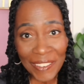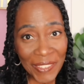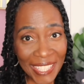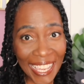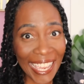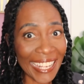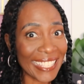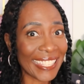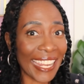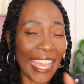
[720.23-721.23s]
I'm saying
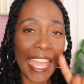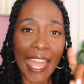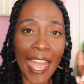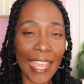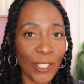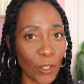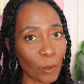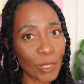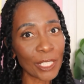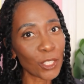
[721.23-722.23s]
is that I
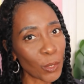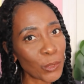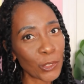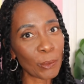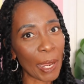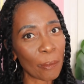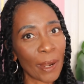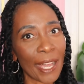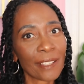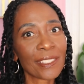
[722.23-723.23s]
normally don't do my
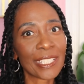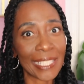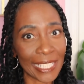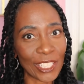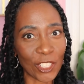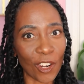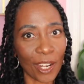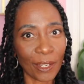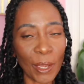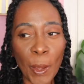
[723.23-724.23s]
brows this
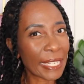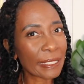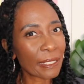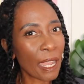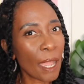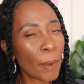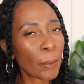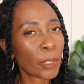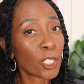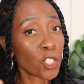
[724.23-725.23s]
dark. Next time,
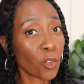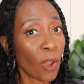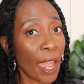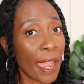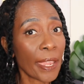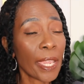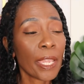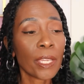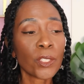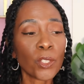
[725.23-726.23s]
I'm going to try
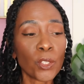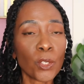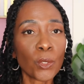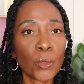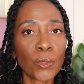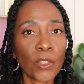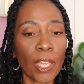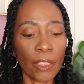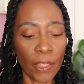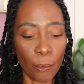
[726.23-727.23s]
to use
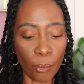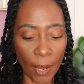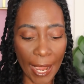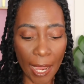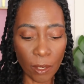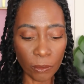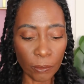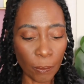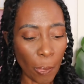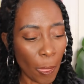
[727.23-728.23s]
the brown.
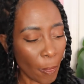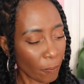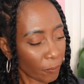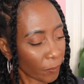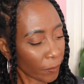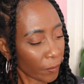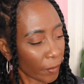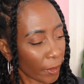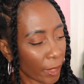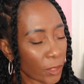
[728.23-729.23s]

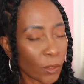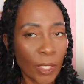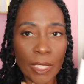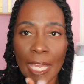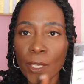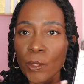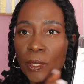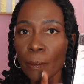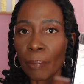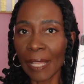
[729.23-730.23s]
So, because I used
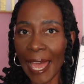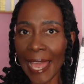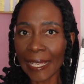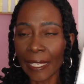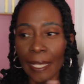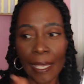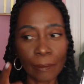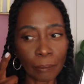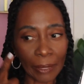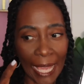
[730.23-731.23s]
the black,
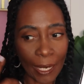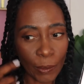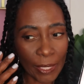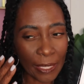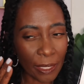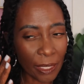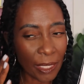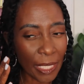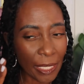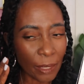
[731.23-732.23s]
and black was
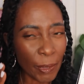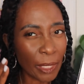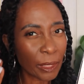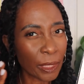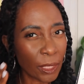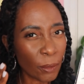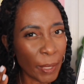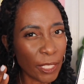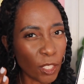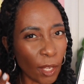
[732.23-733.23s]
seen to be a little
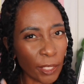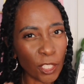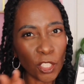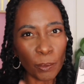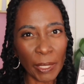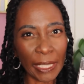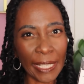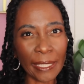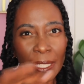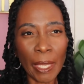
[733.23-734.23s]
bit dark. This should be
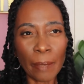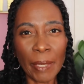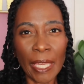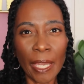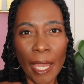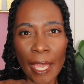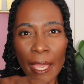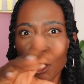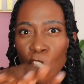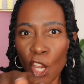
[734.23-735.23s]
like maybe
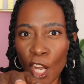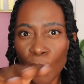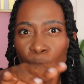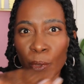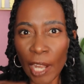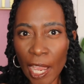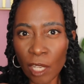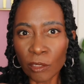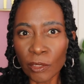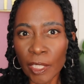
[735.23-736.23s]
a dark
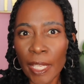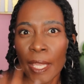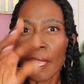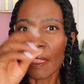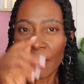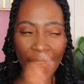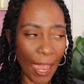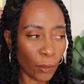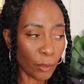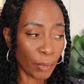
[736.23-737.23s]
brown.
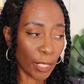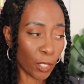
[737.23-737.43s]
That would be